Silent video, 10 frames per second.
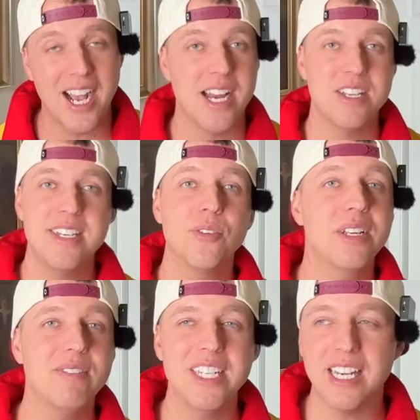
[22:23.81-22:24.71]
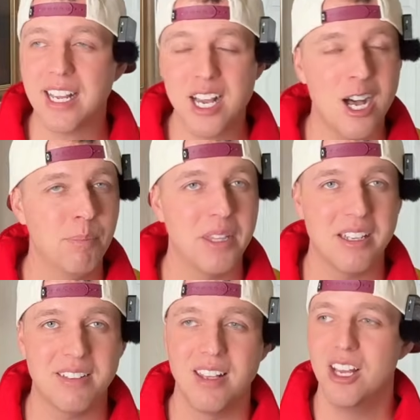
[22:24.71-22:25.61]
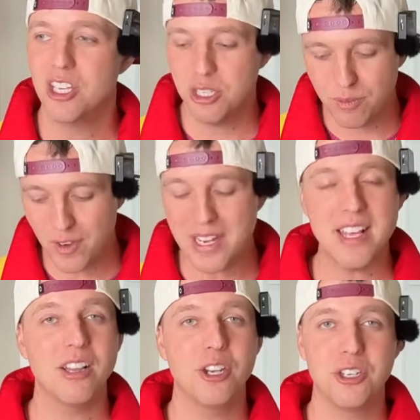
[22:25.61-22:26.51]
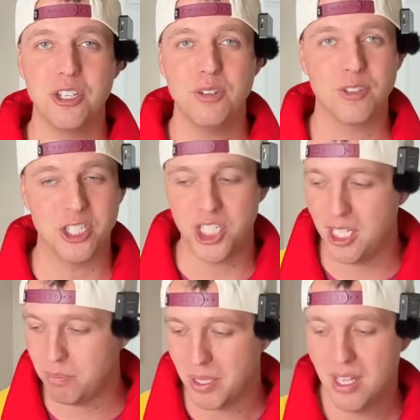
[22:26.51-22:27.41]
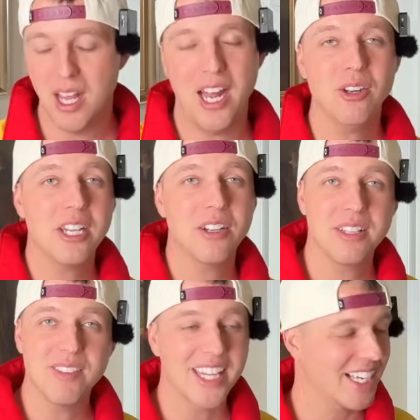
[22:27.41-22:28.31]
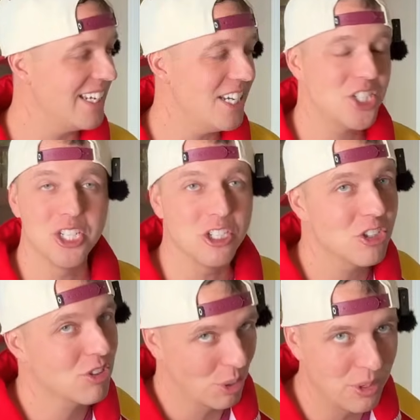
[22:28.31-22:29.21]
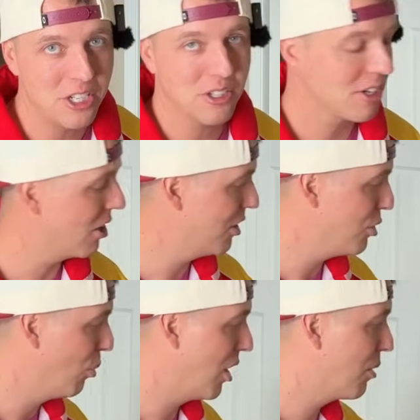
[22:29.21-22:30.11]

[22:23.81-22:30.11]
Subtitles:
I don't even need to comp these. You find that little dude for cheap. I don't care even the condition. You just throw it in your cart and you walk